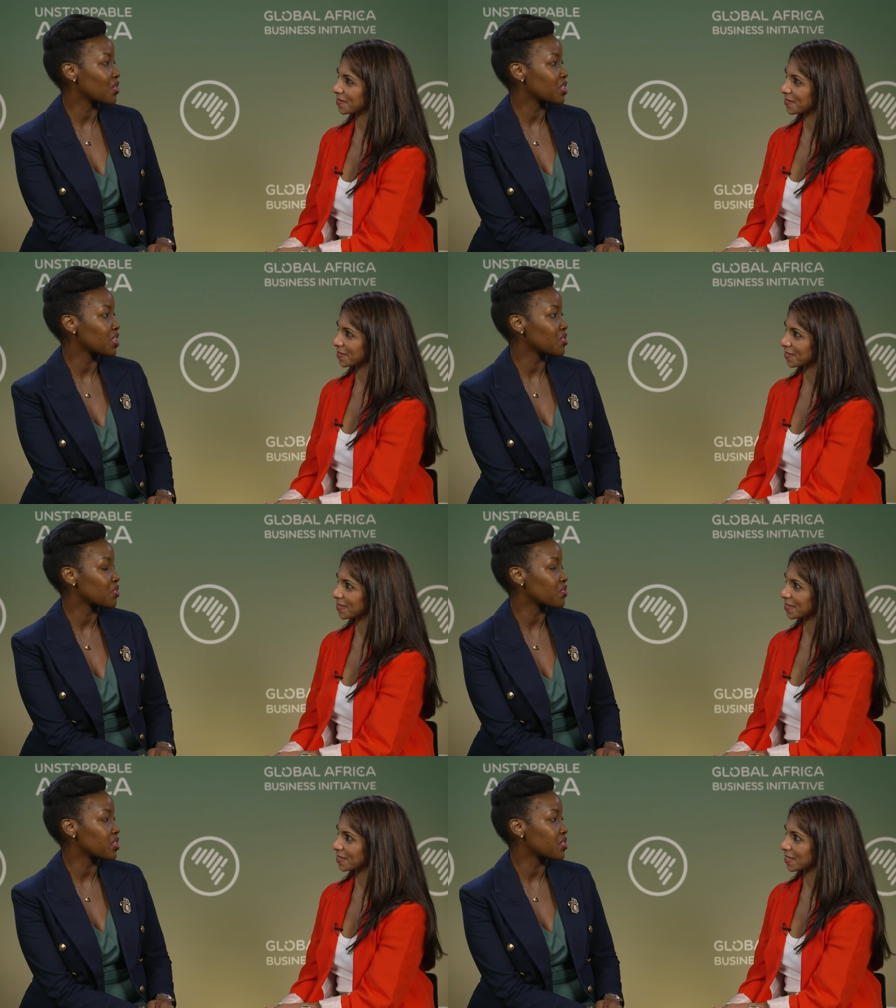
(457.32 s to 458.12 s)
Speaker 1: Continental
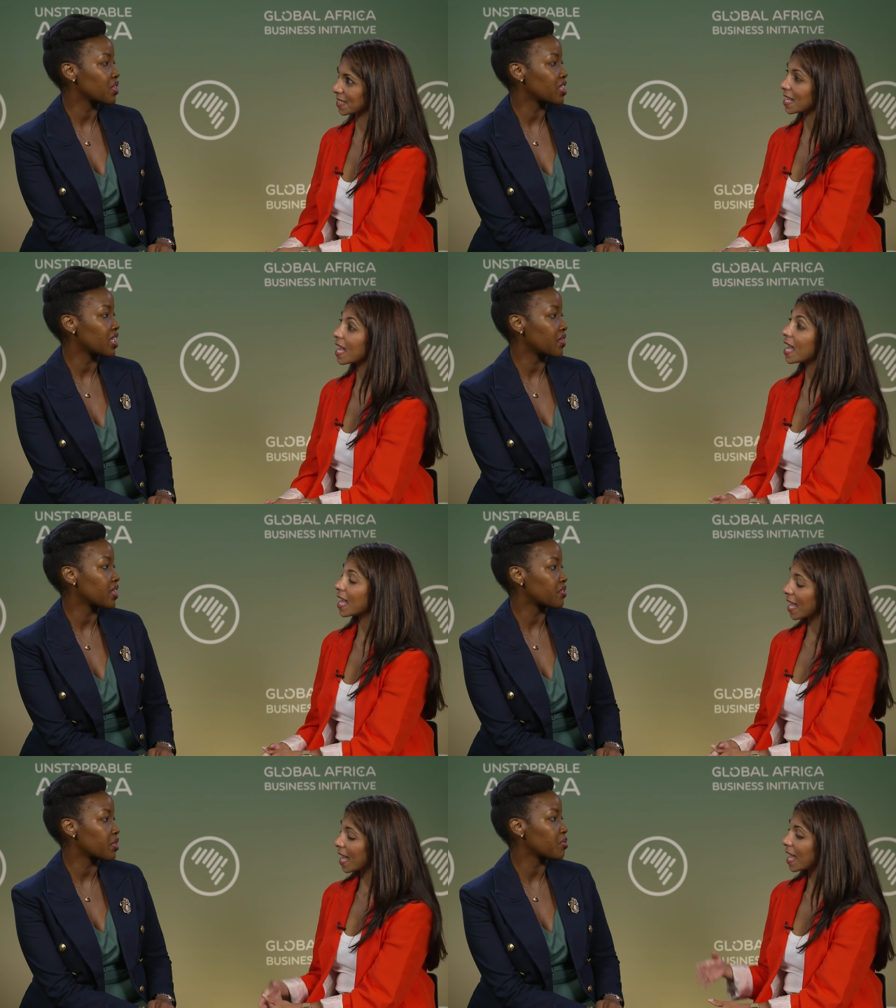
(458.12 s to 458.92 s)
Free Trade
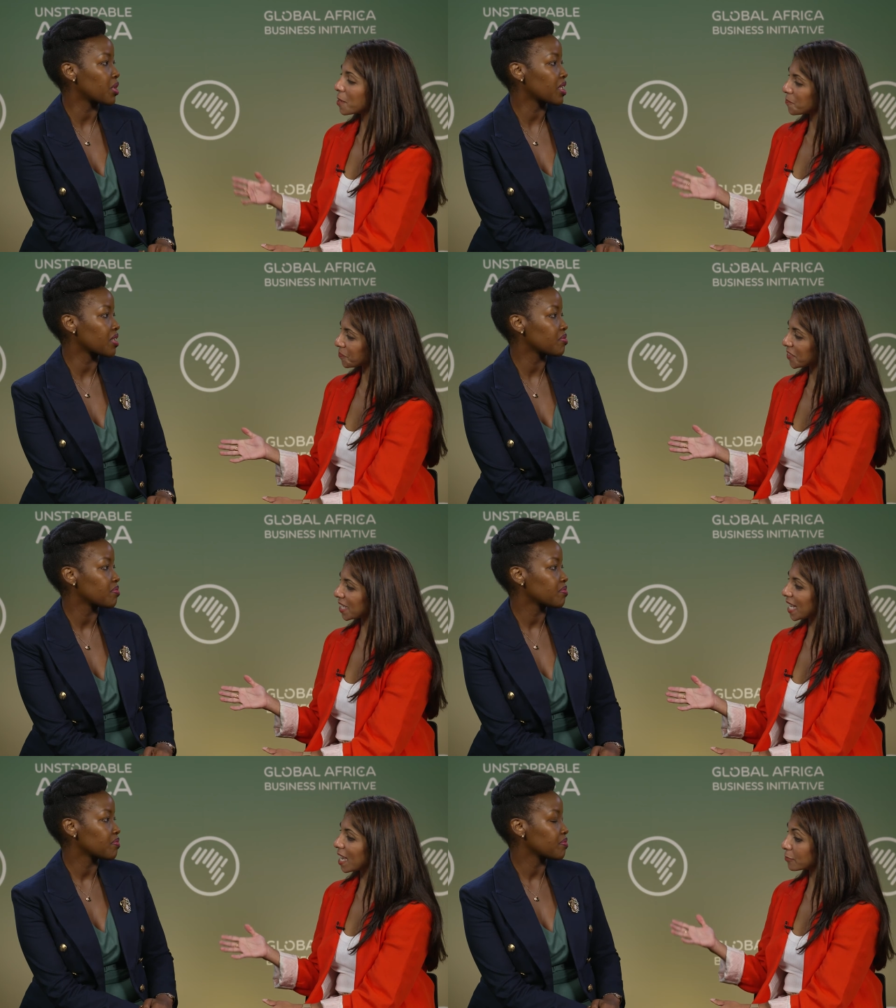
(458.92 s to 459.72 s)
Area framework.
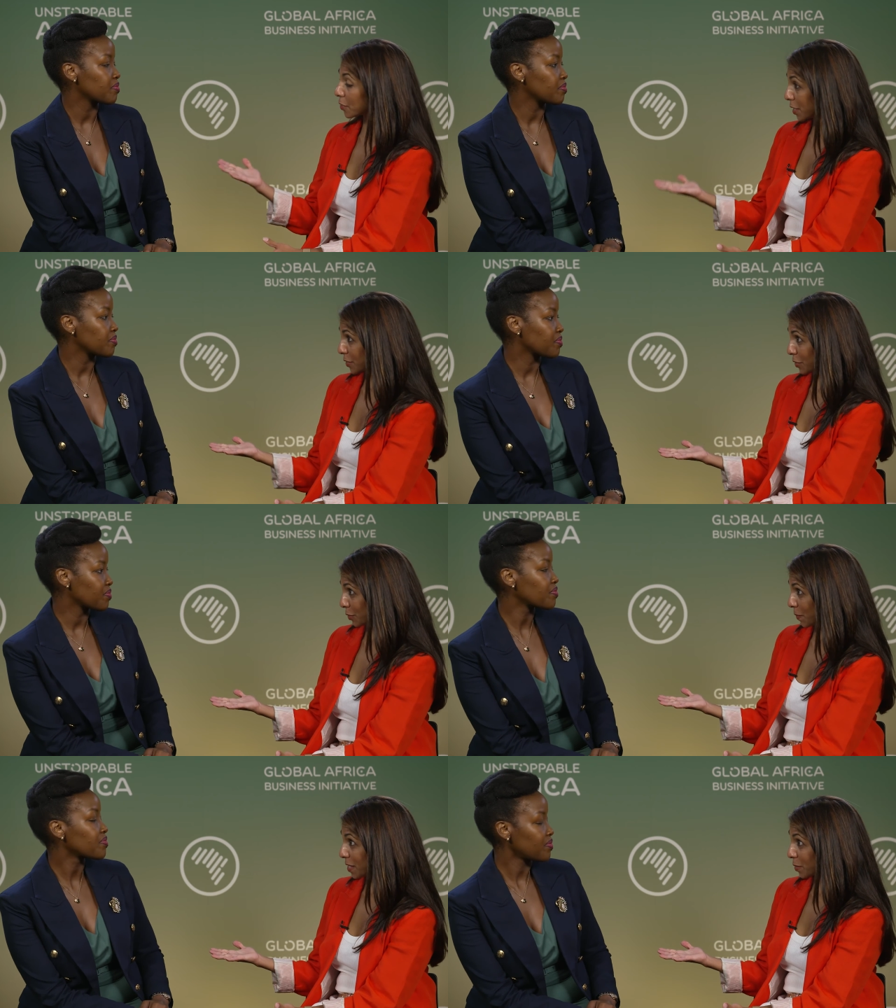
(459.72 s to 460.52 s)
Speaker 2: And I have to ask you
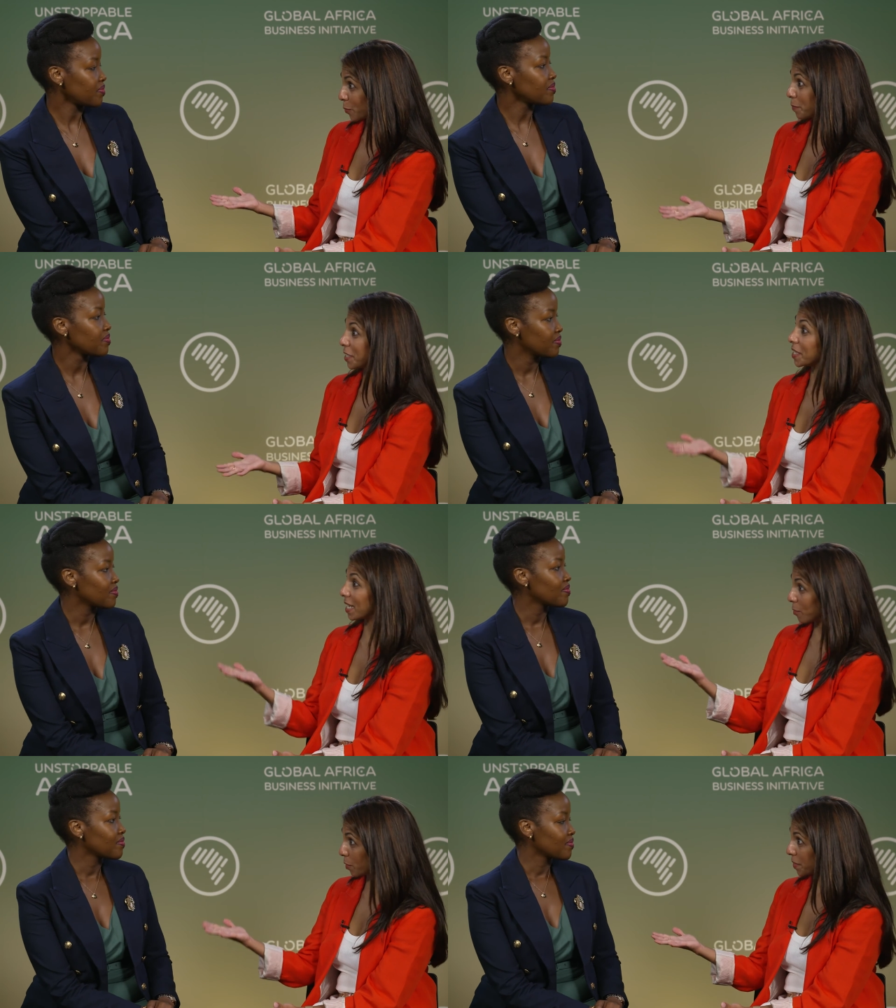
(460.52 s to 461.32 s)
so, as a woman,
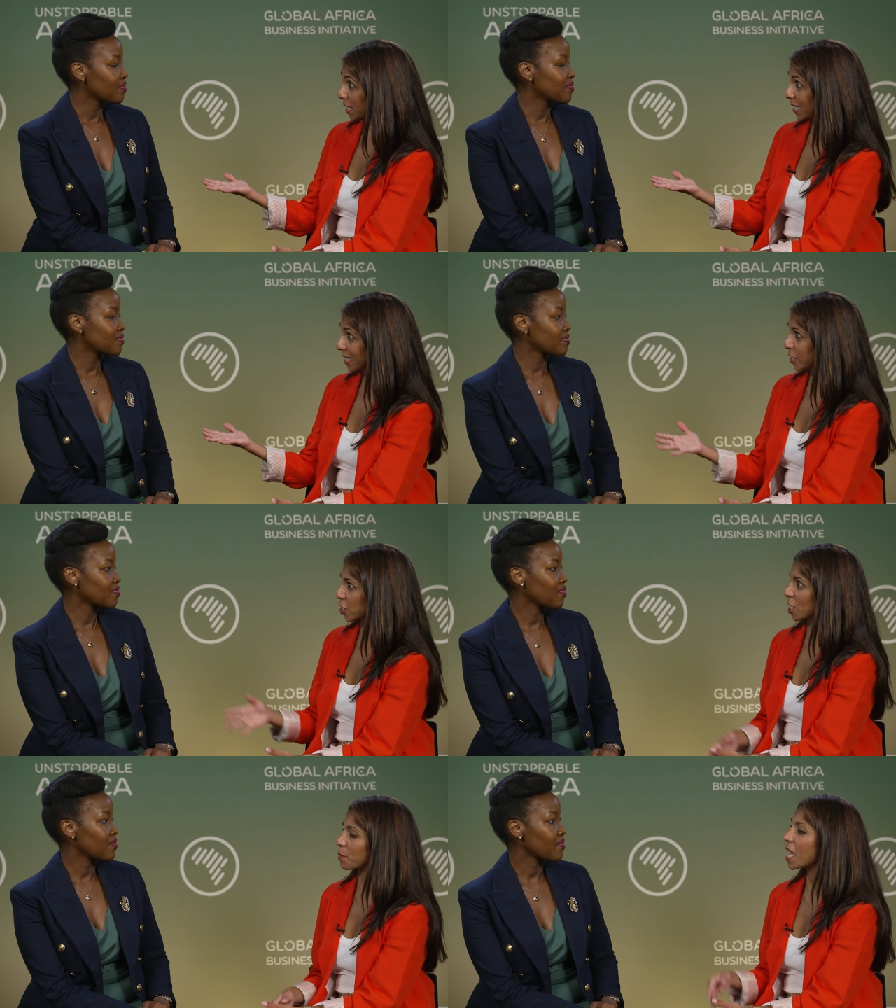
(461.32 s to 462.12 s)
a woman in
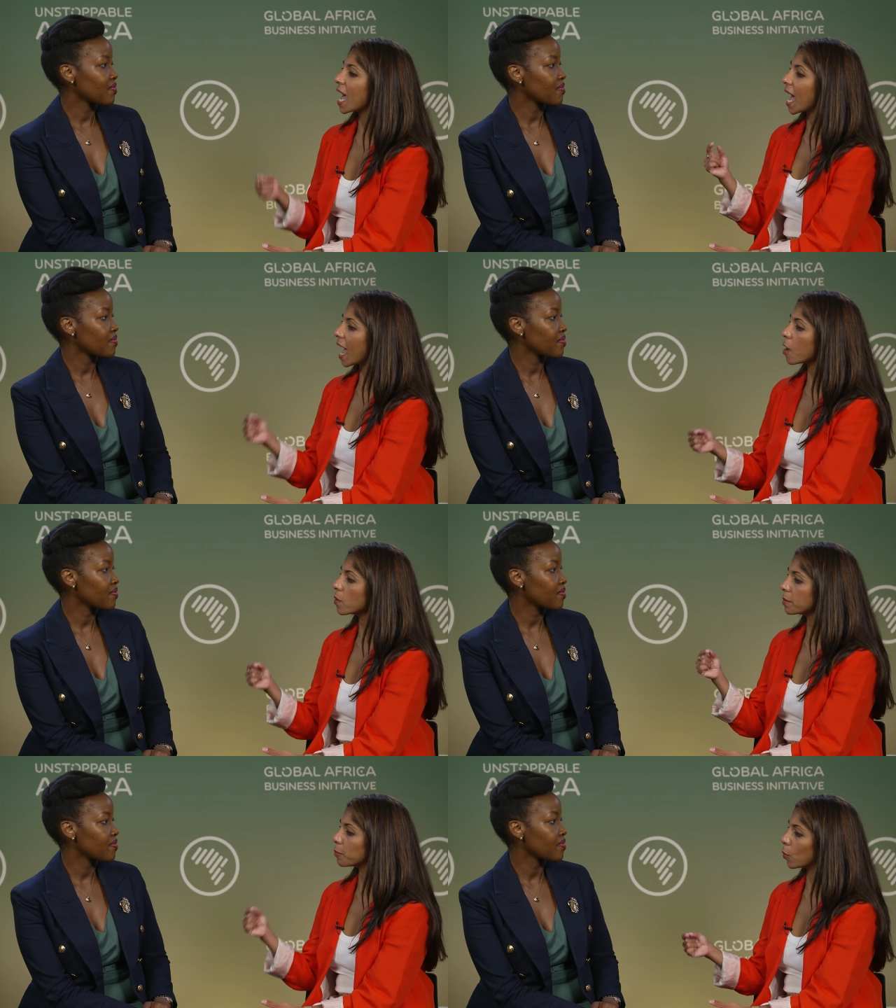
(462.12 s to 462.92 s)
leadership, how
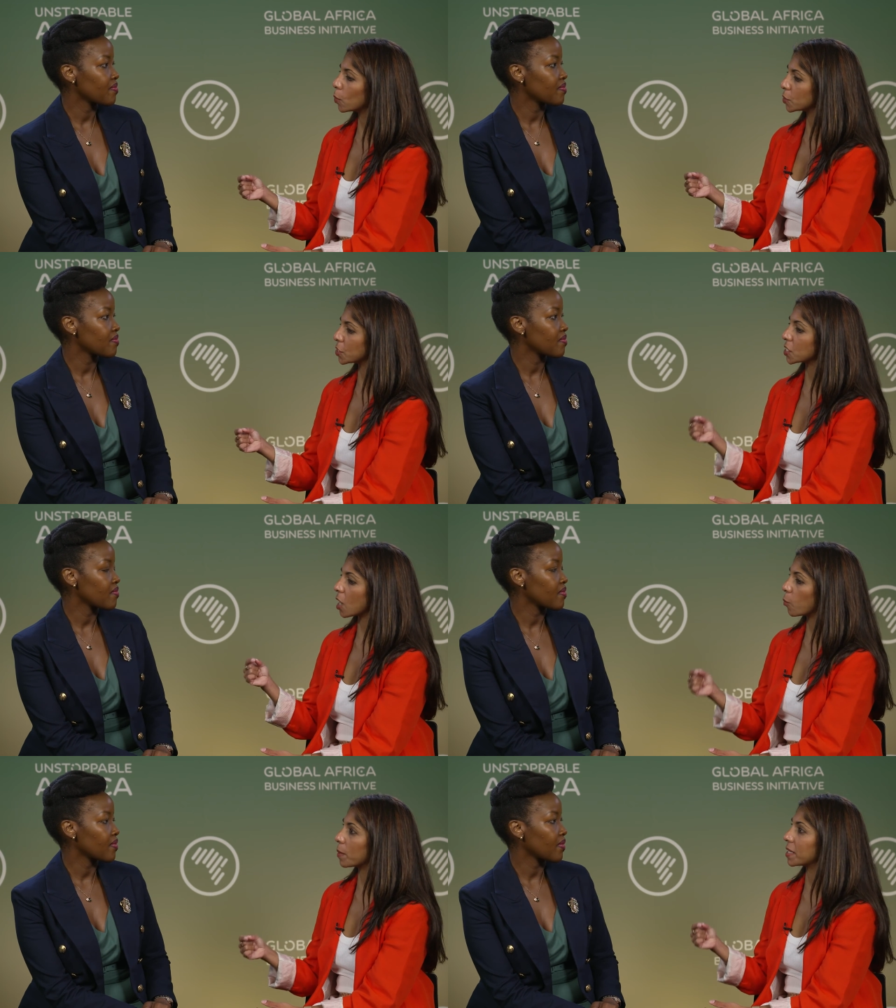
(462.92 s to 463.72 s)
important
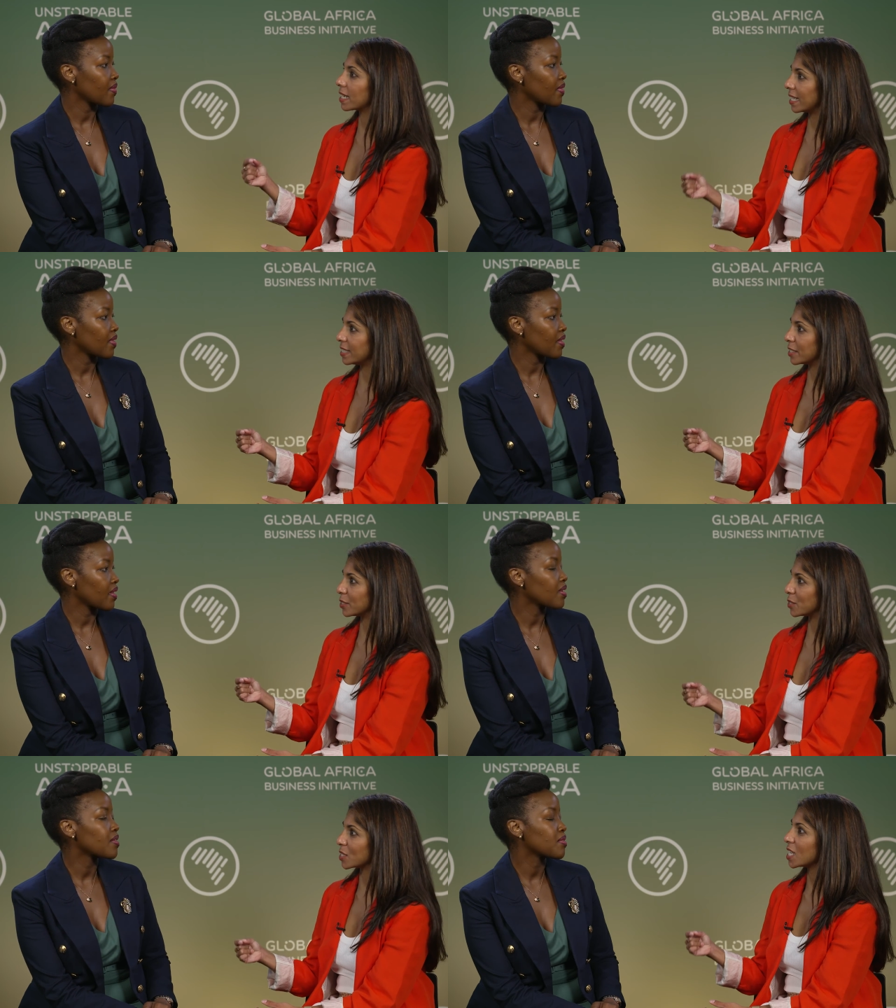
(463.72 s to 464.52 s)
are women
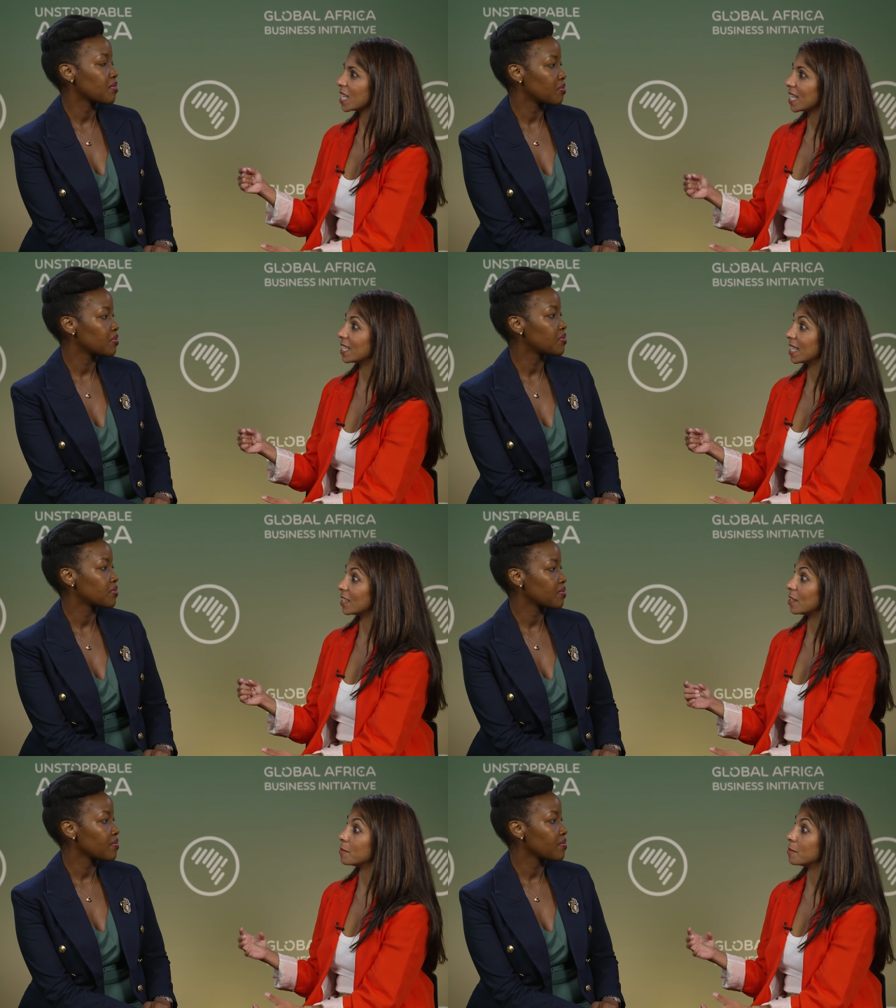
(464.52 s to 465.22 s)
leaders? in, in,